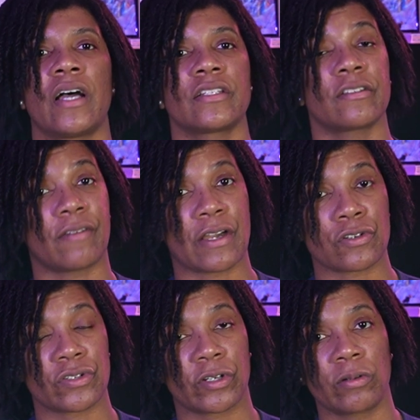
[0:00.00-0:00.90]
To find your
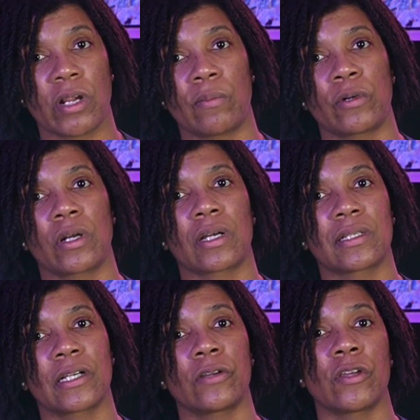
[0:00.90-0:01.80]
serial number,
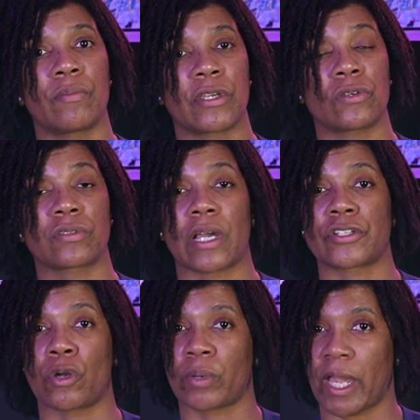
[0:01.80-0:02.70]
click on the
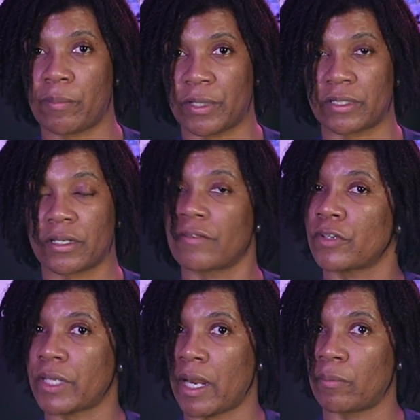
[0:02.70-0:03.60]
menu/OK button of your
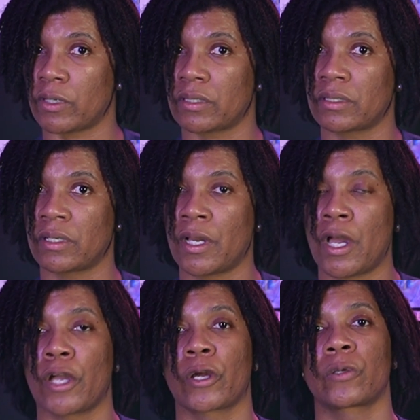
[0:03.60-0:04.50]
camera.
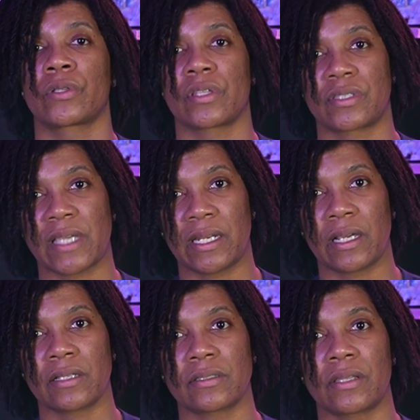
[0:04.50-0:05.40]
Go to the
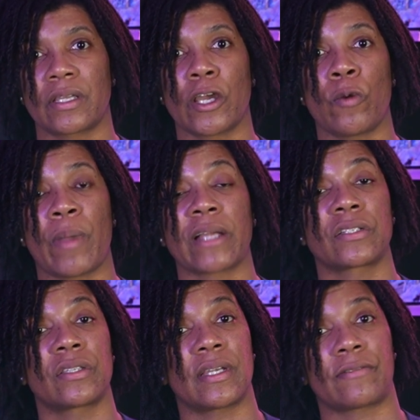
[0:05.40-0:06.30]
settings, then go back to
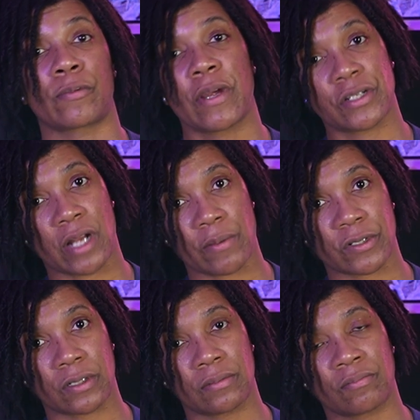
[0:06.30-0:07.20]
the information
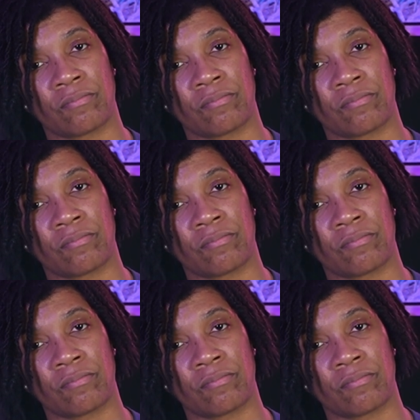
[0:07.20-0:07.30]
option.